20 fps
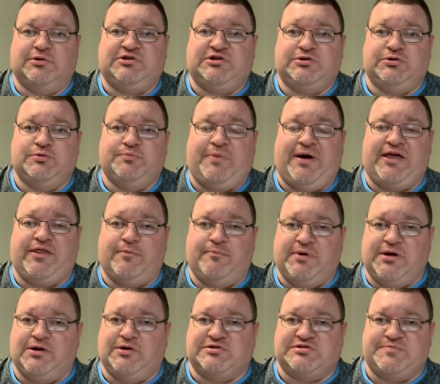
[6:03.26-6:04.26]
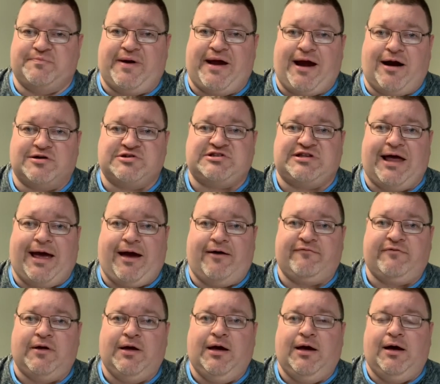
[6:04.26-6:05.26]
to pay the bills and pay our staff.
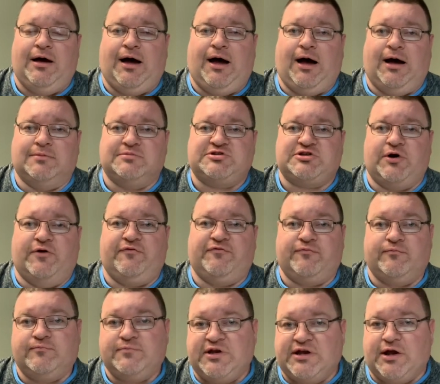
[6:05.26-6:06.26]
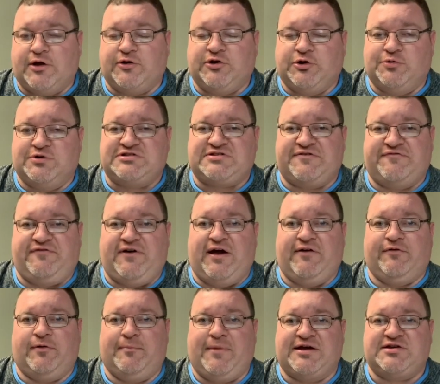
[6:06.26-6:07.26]
So, you know, do us a
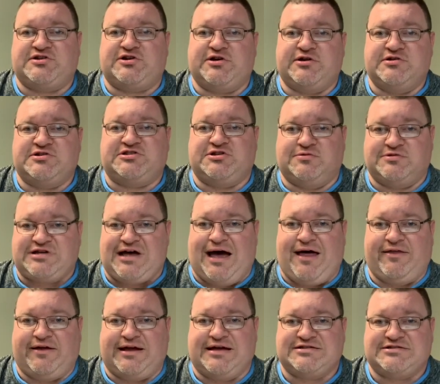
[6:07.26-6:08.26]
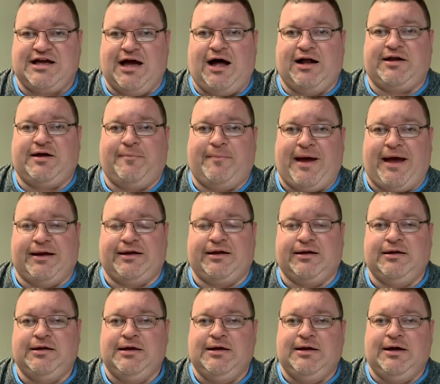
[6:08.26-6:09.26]
favor, make sure you're still tithing as God
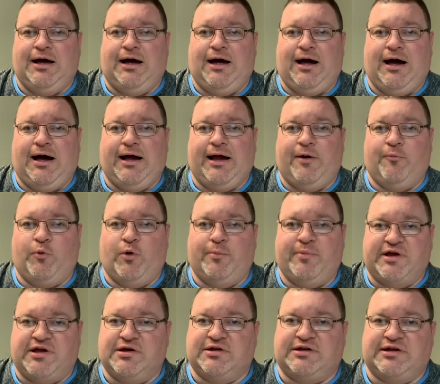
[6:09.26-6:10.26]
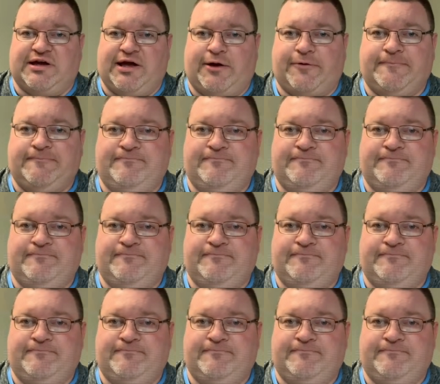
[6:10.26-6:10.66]
commanded, and we'll be good to go.